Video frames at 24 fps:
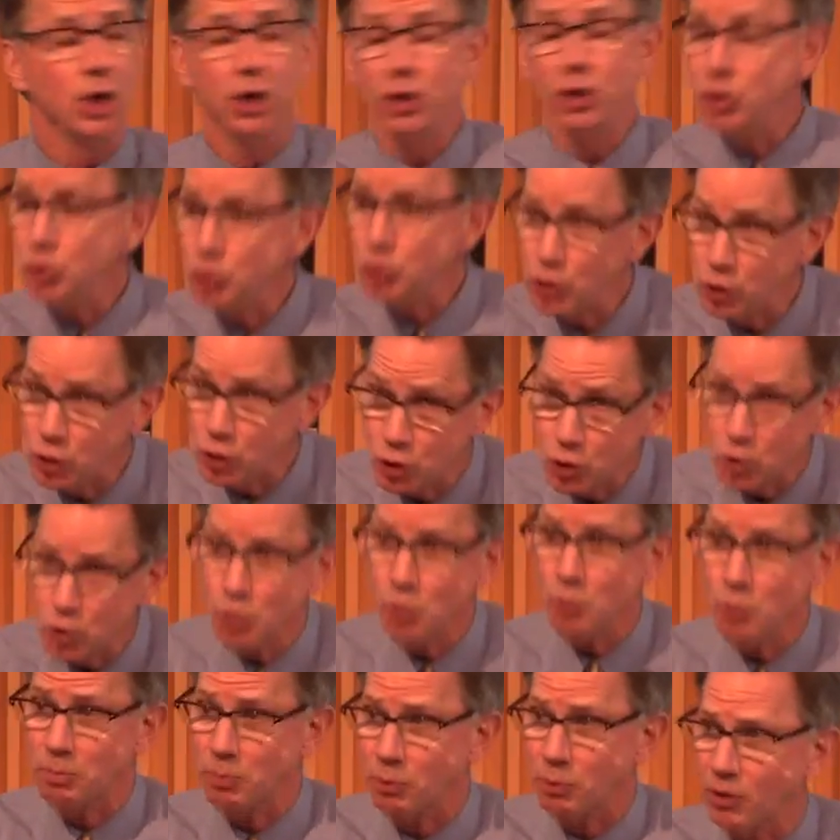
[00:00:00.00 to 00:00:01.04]
Do
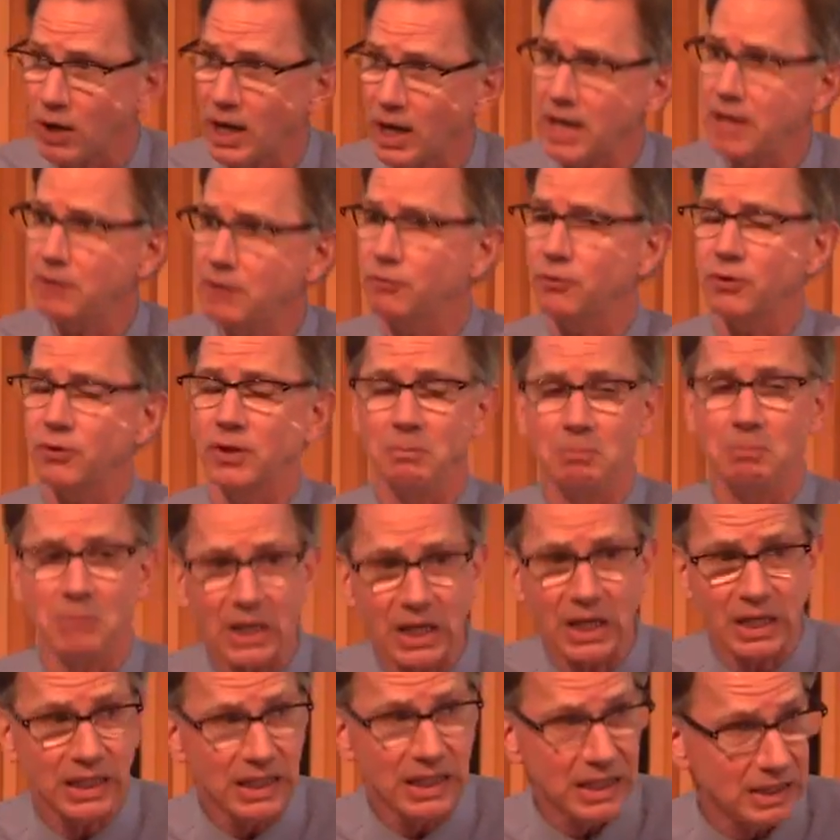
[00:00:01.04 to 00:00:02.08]
you pray for the
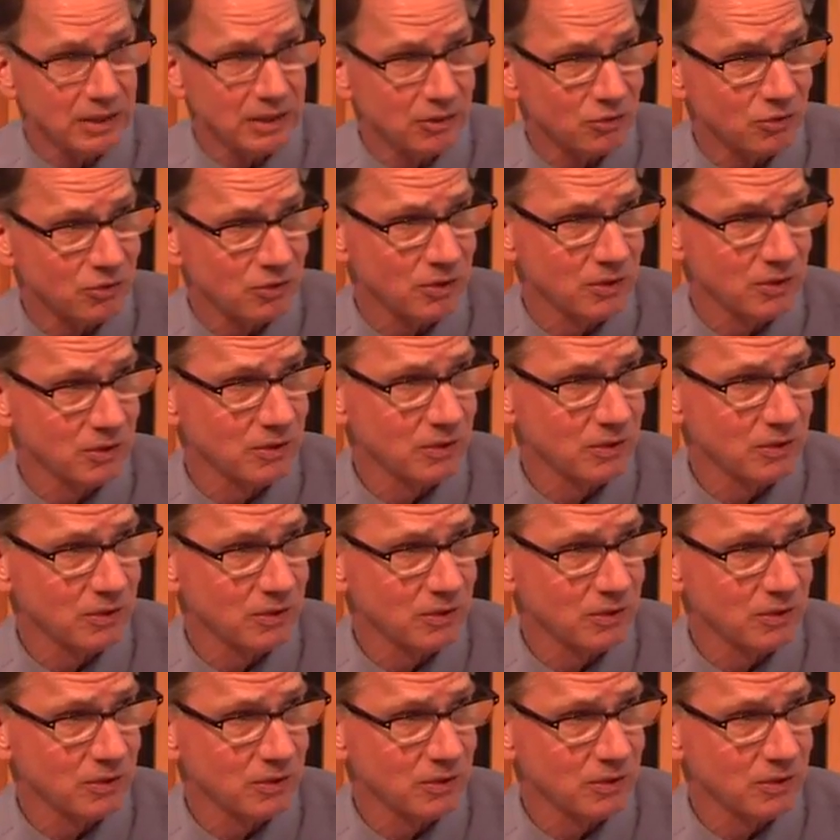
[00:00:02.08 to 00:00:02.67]
Middle East